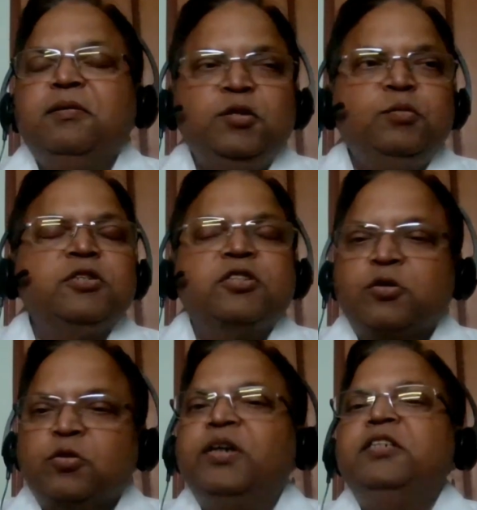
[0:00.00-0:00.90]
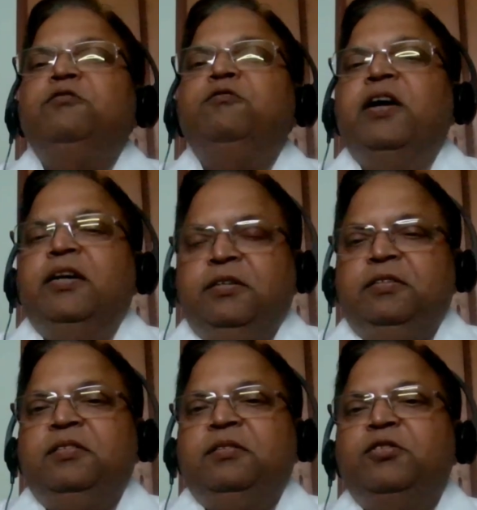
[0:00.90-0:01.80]
You must quantify
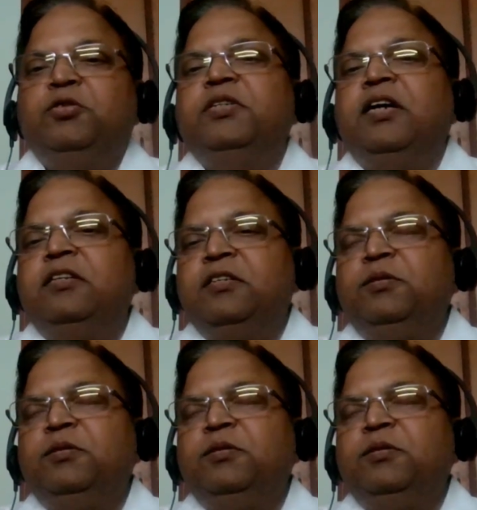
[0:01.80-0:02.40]
it so that,